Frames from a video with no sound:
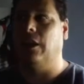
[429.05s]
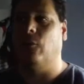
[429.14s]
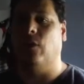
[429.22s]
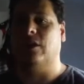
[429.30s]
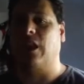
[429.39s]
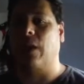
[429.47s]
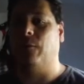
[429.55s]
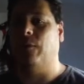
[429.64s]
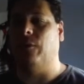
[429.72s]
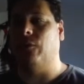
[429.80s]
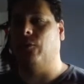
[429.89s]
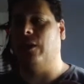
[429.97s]
and what's
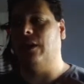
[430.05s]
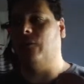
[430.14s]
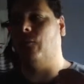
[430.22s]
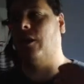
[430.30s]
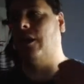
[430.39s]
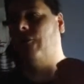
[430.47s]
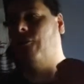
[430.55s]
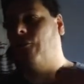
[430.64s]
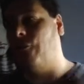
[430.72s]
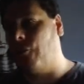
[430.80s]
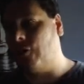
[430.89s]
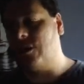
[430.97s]
happened between where they
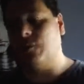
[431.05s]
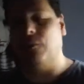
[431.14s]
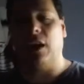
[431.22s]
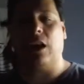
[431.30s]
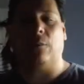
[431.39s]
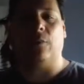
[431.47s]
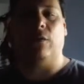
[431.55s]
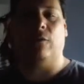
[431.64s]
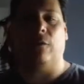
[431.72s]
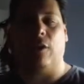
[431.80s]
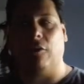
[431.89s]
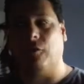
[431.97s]
first pick up in the
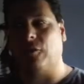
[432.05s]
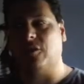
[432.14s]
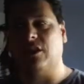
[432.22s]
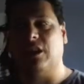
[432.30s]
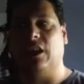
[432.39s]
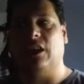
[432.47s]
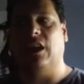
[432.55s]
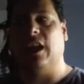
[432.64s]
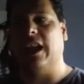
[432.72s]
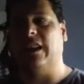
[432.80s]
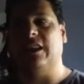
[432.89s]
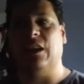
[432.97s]
very first scene
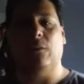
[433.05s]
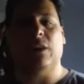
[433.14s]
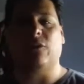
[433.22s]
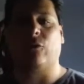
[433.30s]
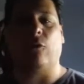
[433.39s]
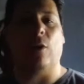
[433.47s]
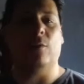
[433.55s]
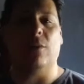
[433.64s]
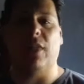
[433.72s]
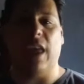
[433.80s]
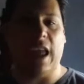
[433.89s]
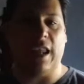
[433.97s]
and 10 minutes
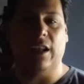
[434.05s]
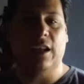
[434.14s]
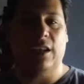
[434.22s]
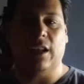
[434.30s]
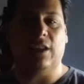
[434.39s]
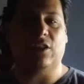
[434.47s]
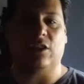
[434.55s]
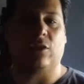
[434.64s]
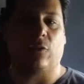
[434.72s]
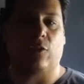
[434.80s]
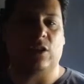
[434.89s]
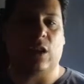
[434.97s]
from then, not just
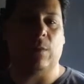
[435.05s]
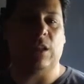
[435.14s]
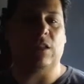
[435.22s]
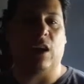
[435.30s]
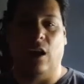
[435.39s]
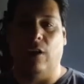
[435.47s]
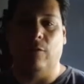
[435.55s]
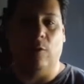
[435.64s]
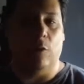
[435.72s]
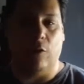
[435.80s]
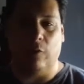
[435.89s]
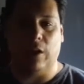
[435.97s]
the first 10 minutes of
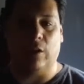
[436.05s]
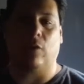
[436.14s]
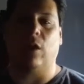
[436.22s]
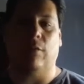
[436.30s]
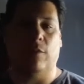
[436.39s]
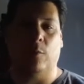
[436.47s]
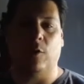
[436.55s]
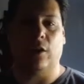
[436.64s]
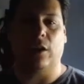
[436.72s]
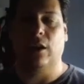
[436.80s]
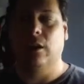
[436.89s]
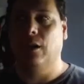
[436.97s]
the movie or of the
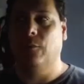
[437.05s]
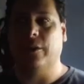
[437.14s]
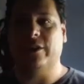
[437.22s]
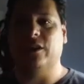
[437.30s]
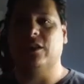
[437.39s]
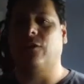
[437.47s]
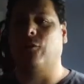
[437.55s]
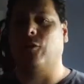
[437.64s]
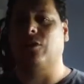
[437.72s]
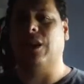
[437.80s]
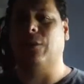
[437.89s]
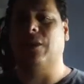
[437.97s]
book, but just in the
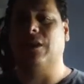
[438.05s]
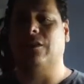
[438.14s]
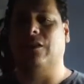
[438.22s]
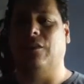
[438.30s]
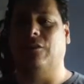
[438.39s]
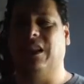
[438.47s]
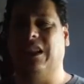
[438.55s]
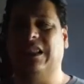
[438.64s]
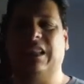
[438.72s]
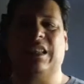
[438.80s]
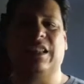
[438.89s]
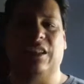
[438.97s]
first 10 minutes of the
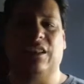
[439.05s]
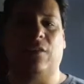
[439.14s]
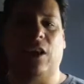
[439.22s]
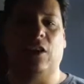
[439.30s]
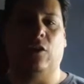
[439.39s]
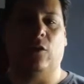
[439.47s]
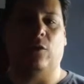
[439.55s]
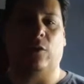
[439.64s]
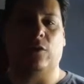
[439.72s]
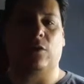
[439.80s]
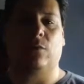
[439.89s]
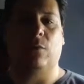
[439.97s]
existence of that
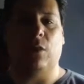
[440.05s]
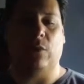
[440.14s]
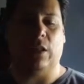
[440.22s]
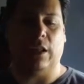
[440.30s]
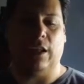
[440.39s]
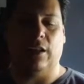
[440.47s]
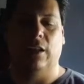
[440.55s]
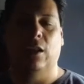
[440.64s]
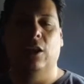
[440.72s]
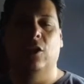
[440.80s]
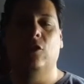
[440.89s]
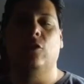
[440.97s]
universe between then,
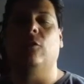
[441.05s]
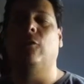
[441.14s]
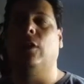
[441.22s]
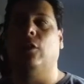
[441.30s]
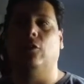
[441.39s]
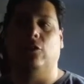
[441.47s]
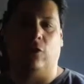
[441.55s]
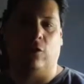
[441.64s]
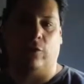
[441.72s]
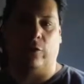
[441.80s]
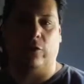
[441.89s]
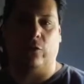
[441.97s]
you could fill a whole
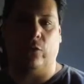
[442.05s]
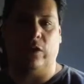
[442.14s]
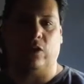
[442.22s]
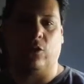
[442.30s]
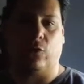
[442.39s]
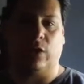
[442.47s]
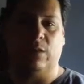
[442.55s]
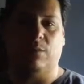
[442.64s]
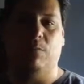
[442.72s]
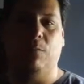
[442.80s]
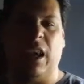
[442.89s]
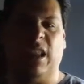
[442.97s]
universe with stories
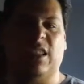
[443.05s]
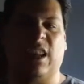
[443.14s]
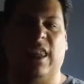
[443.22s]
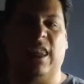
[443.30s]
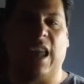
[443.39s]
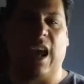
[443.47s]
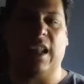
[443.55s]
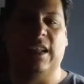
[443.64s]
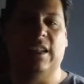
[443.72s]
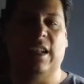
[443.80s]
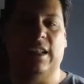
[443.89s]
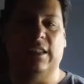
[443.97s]
based on that
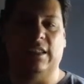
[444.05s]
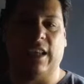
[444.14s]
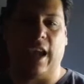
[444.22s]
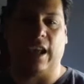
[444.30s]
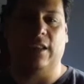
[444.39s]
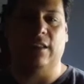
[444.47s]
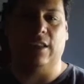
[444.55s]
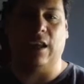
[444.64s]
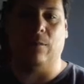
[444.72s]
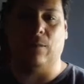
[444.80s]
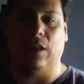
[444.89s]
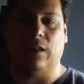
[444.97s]
exact
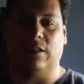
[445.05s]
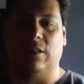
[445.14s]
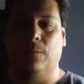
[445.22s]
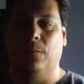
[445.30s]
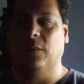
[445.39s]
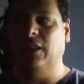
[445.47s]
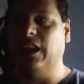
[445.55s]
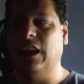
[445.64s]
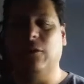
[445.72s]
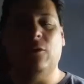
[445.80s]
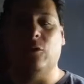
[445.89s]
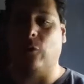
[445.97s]
10 minutes,
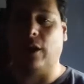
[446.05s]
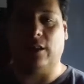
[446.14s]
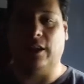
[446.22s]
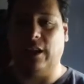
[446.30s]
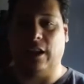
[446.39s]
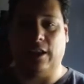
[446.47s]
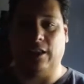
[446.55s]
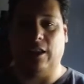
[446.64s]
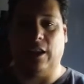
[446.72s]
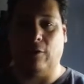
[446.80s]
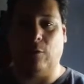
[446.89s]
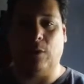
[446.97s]
even directly
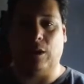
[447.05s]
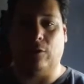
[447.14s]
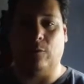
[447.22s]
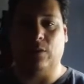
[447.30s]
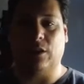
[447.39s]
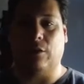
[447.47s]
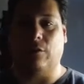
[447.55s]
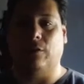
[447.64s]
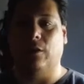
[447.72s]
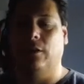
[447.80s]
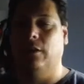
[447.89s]
connected to Harry Potter himself.